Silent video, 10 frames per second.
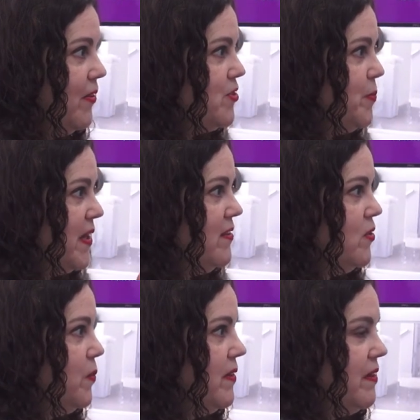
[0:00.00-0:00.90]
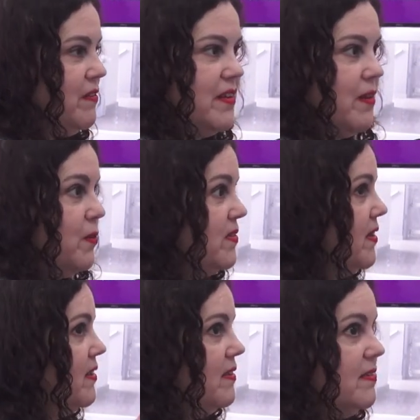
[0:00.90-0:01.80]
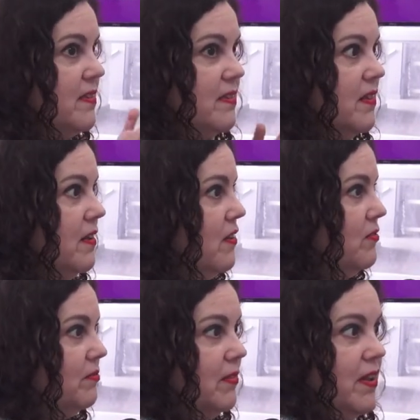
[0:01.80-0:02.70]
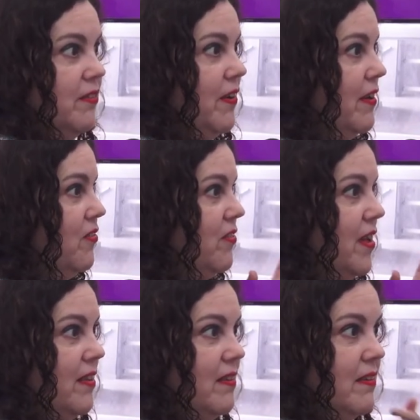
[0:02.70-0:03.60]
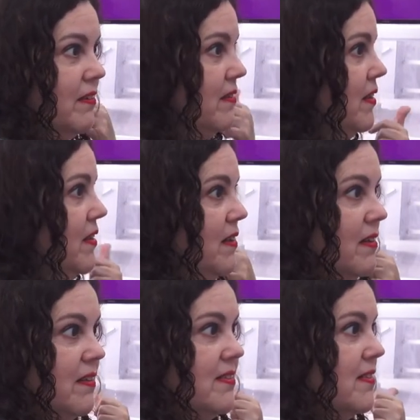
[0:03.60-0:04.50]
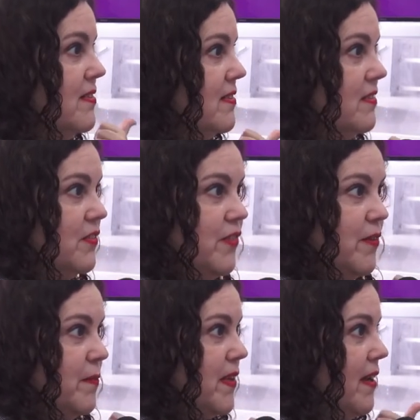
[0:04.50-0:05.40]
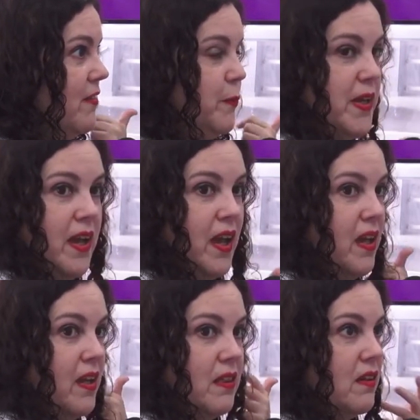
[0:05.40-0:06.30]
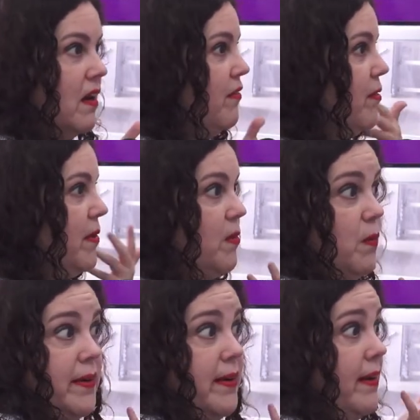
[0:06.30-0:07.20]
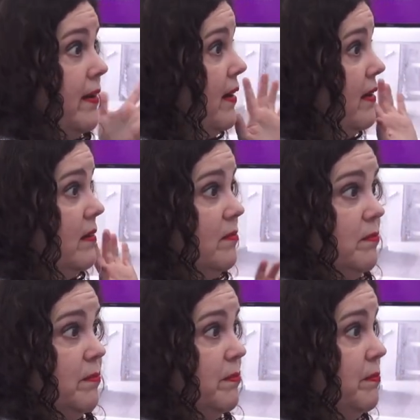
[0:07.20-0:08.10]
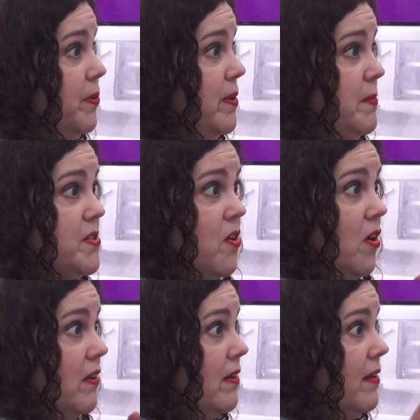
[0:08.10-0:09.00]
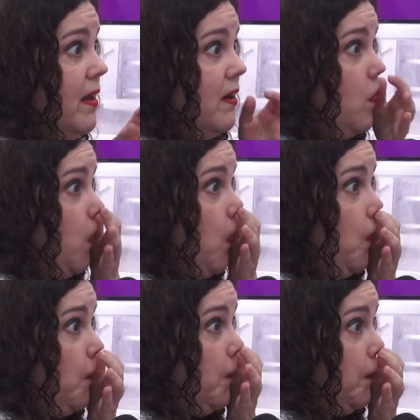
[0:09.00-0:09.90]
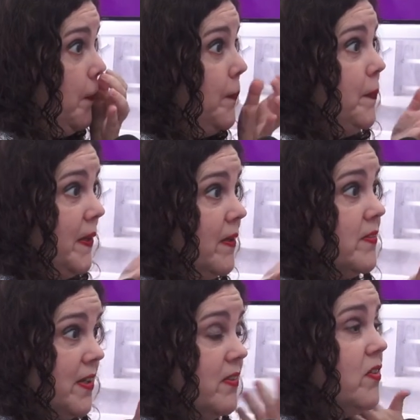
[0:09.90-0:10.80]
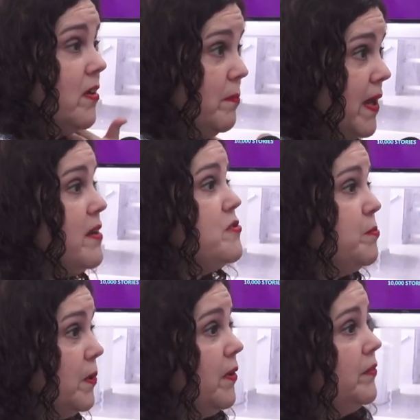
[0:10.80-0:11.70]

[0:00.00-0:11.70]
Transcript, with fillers: speaking to one the other day who was saying, "Listen, you know, if I don't get the assistance from the SBA and the government mm-hmm. and whatnot, I can pretty much call it a day and go home." Yeah. Because they took a major blow.